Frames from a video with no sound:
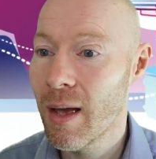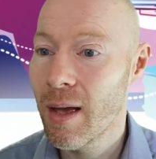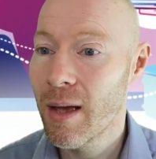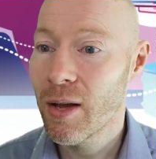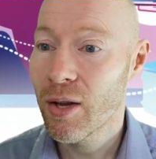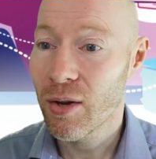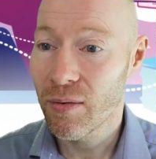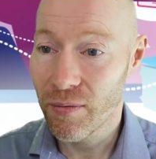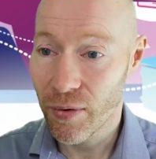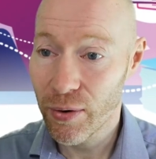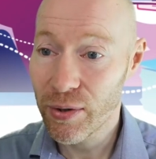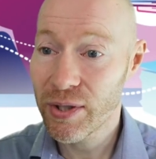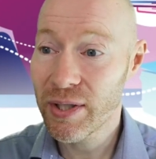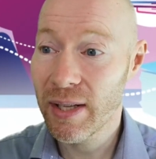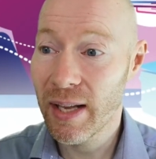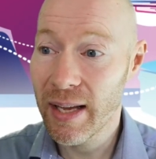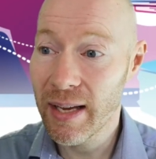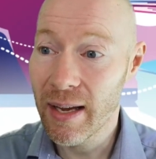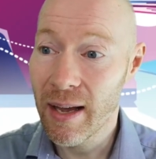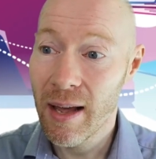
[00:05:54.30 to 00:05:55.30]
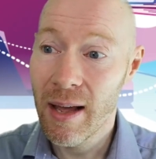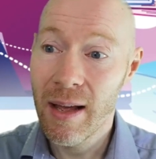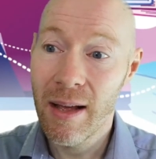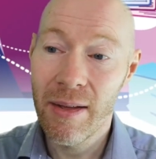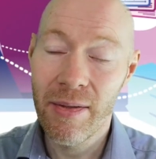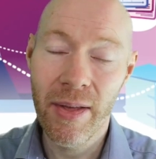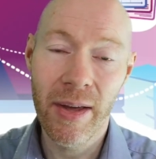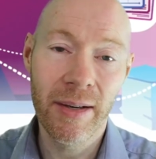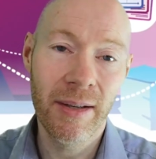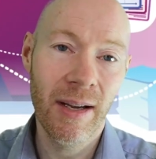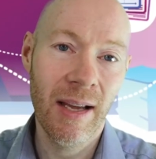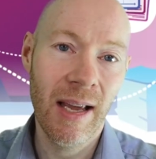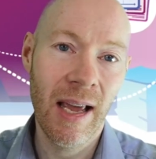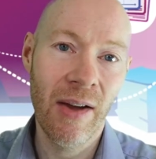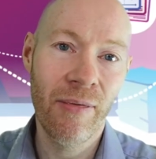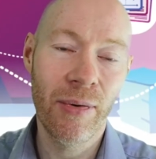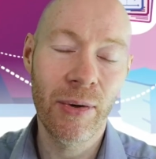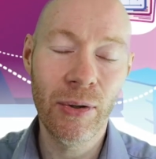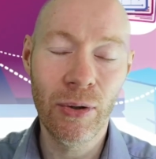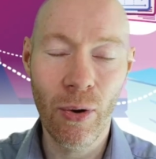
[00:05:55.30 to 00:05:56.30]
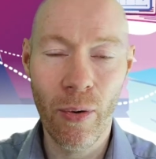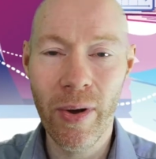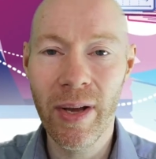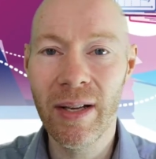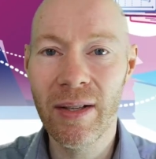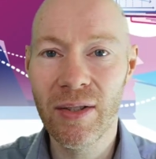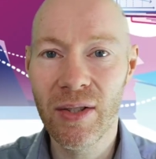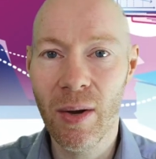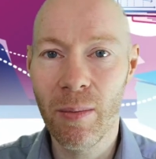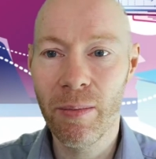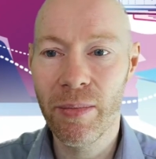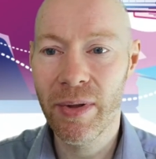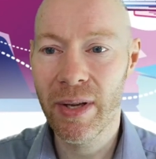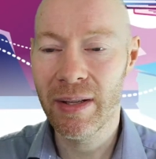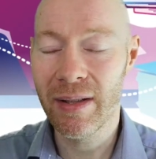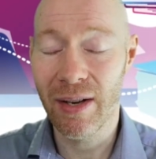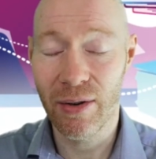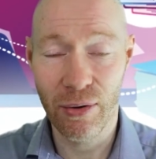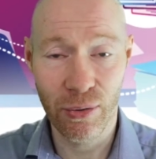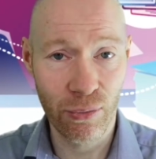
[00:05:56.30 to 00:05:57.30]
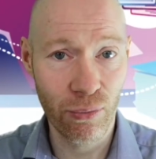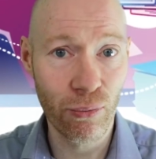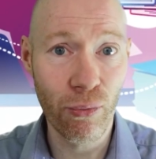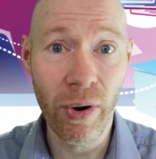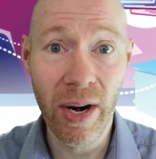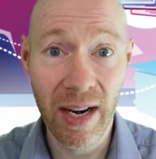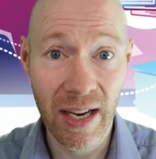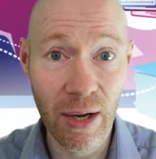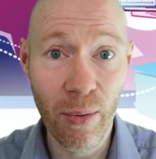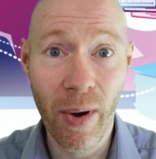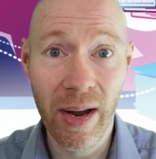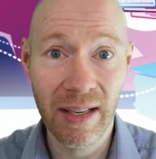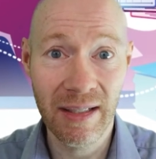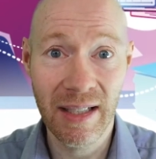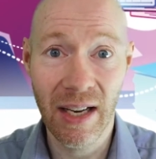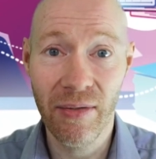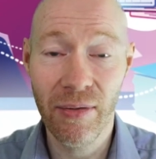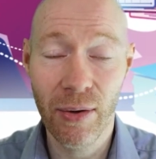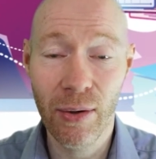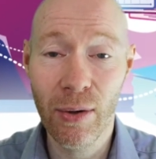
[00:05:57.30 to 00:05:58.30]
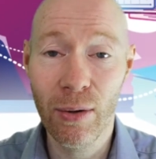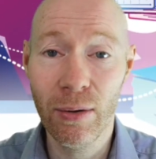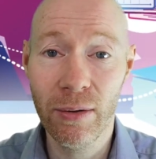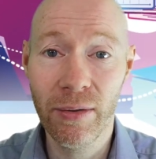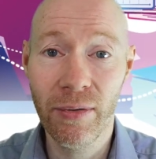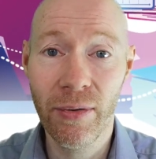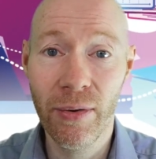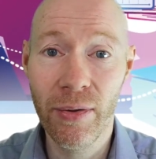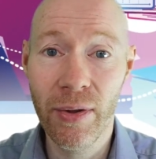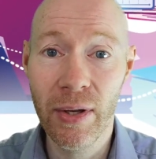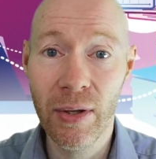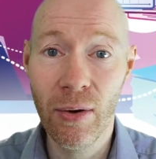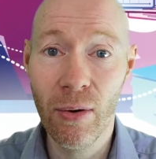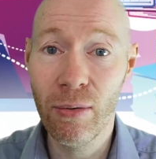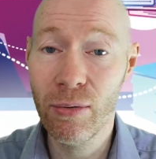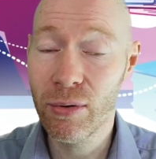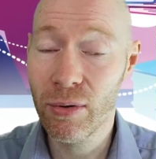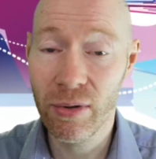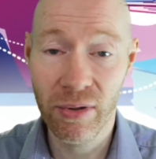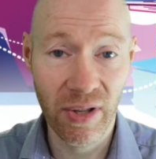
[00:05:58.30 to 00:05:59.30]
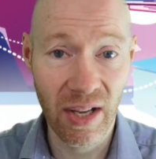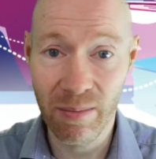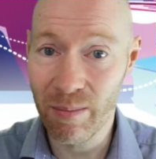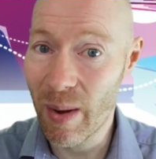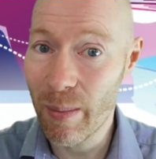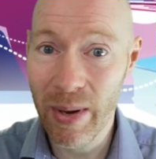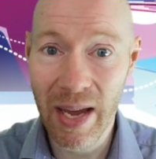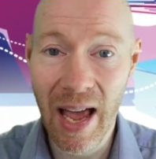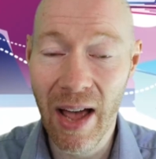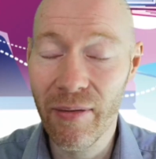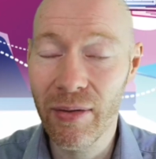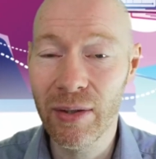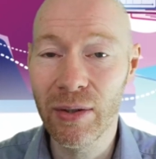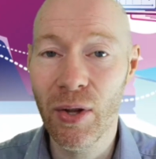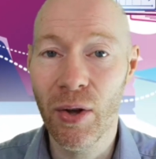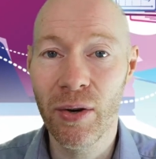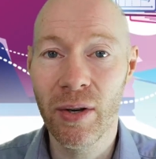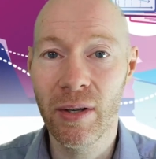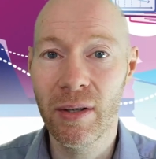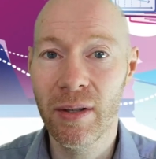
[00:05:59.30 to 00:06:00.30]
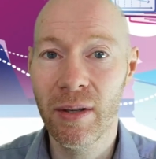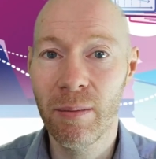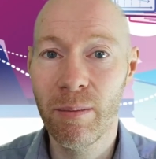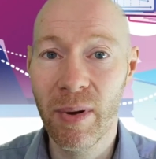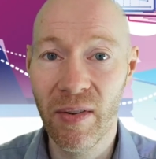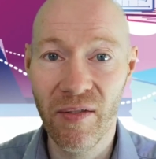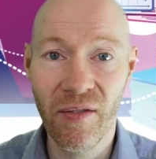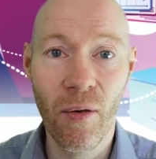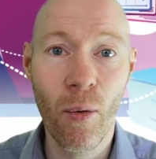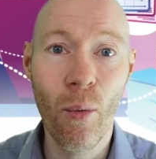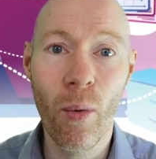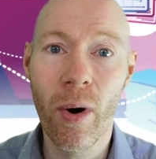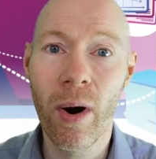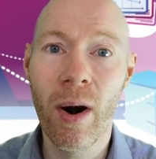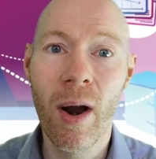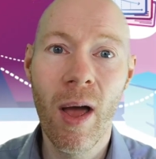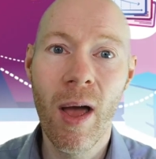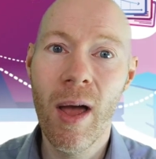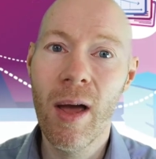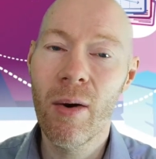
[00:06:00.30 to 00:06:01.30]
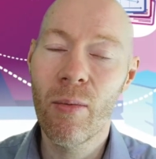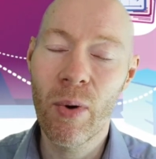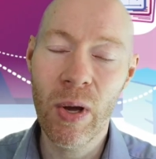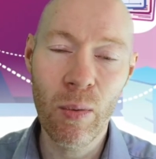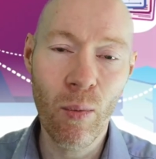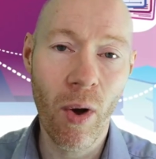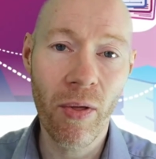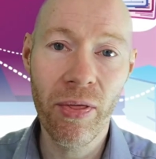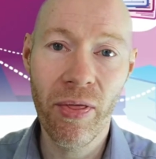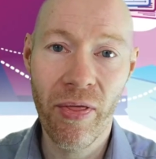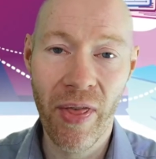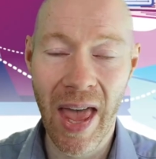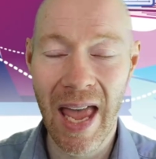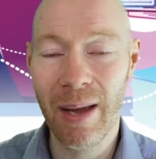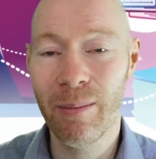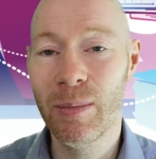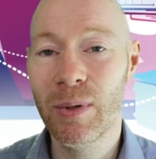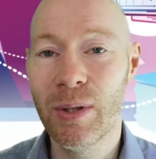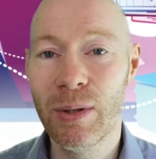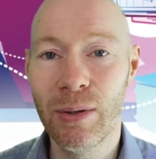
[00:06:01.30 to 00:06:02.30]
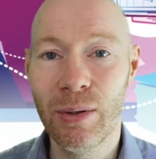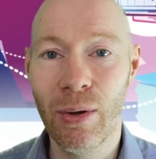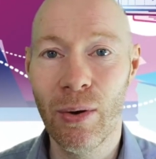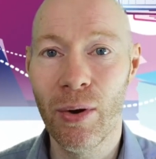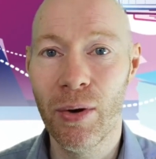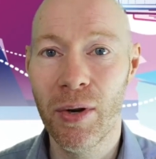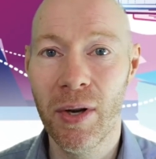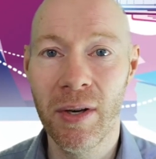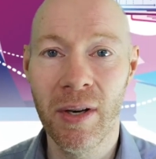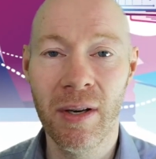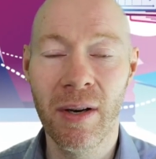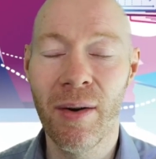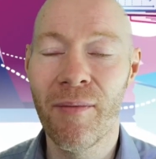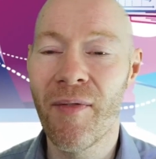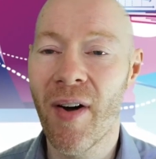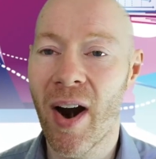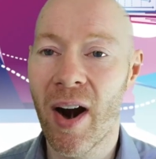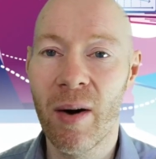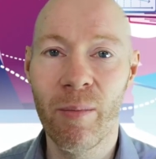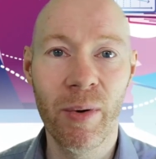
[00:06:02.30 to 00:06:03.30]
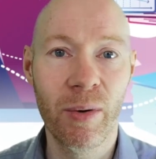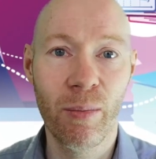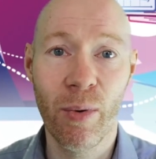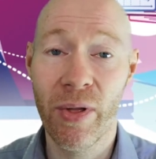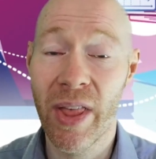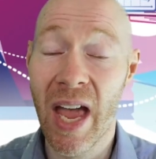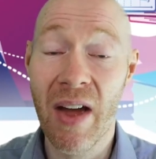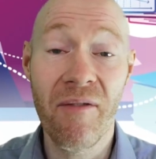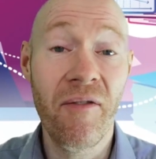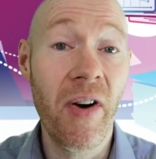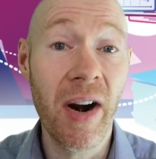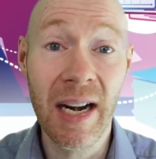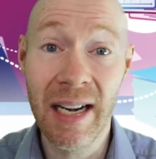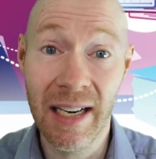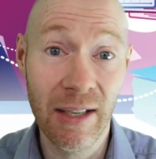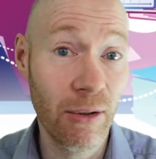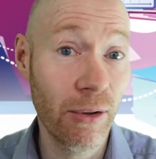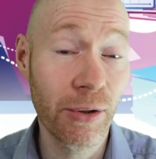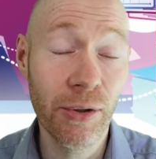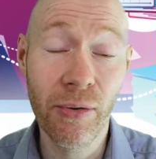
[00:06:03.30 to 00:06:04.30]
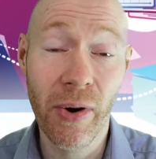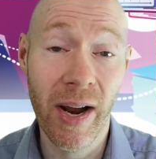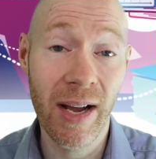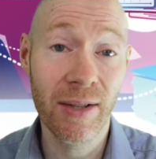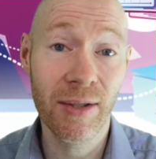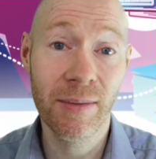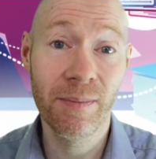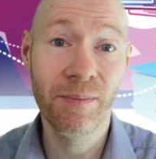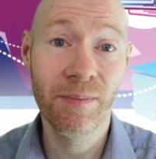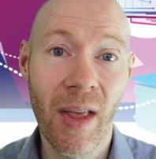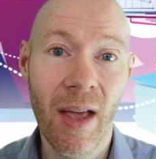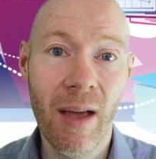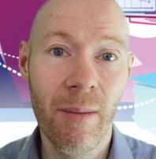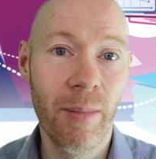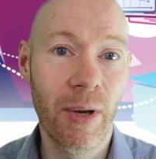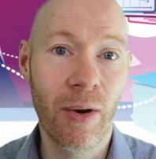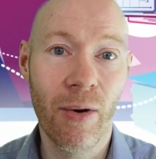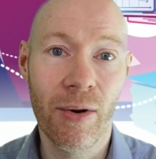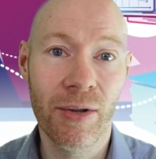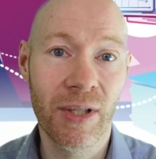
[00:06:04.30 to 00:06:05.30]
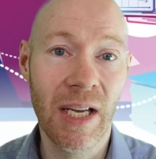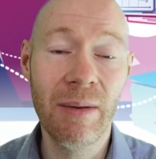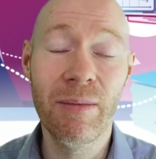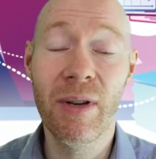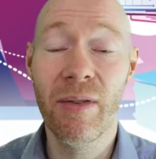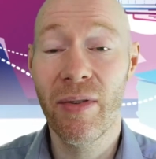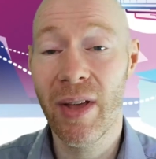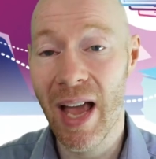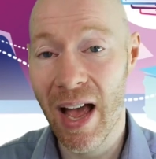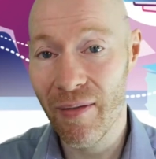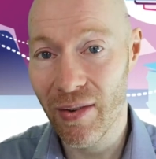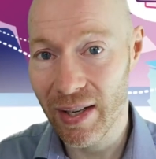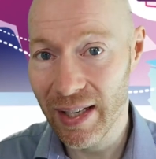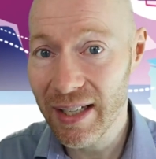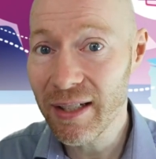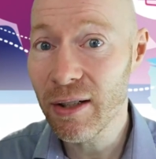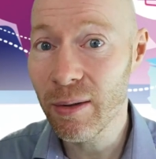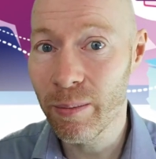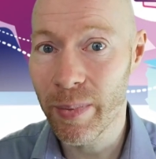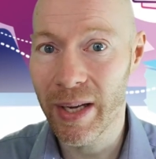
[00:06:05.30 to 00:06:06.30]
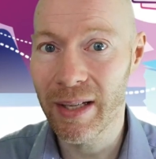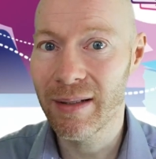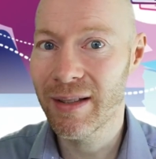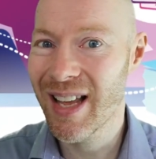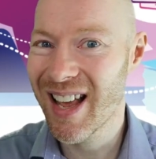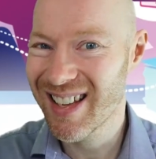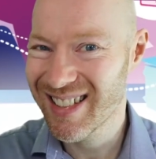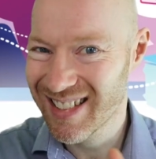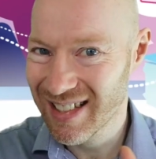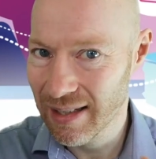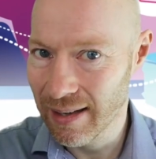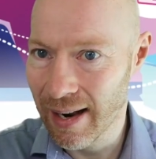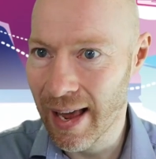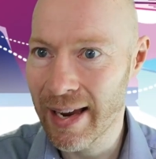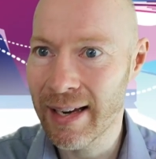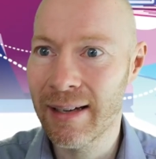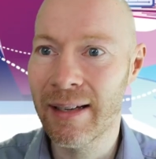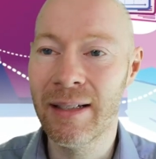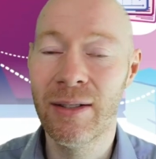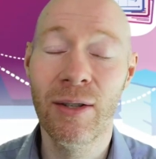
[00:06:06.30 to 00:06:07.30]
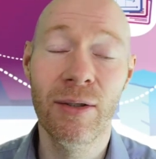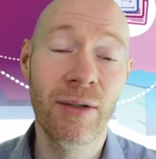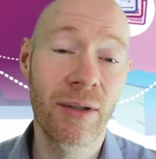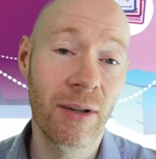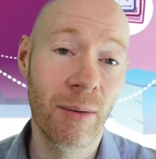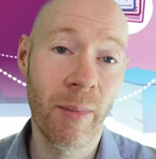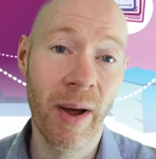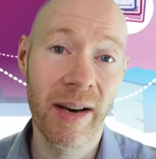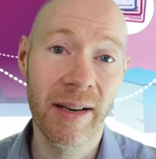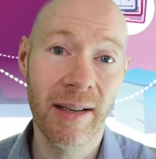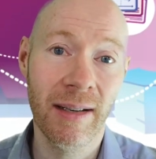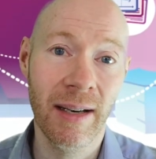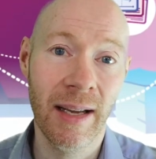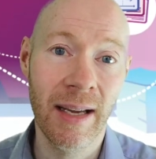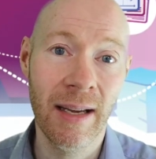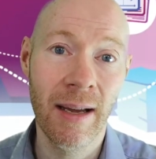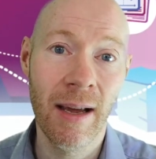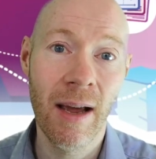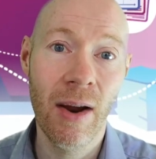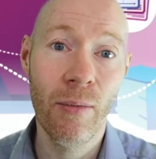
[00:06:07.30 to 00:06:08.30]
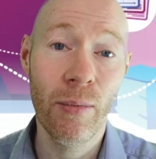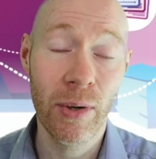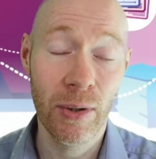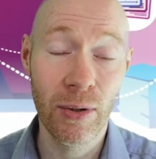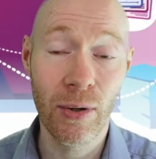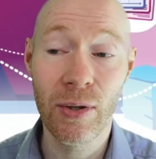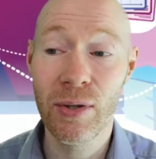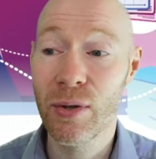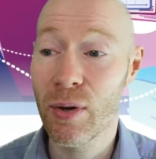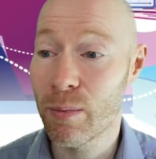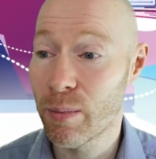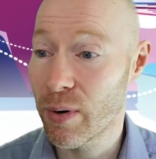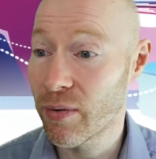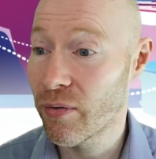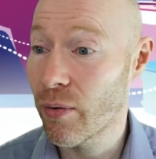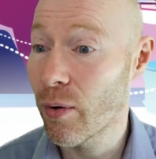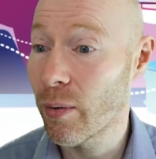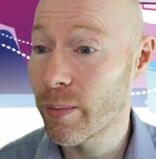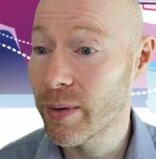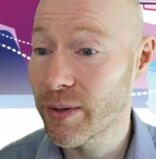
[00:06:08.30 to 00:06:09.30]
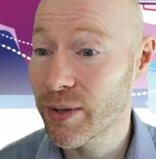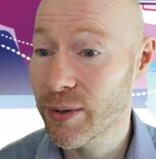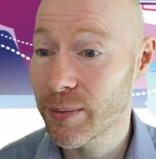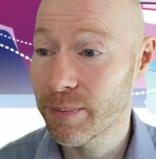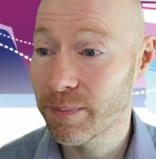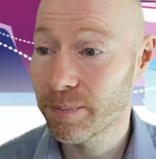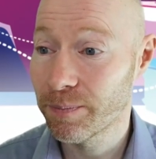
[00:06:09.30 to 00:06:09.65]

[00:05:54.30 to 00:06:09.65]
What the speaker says: Conversely, that if we're doing something that is really quite difficult for the user and they maybe haven't done it before, we want them to do it in an environment where they have very little stress, because even if they have a little bit, that's likely to dramatically reduce their performance.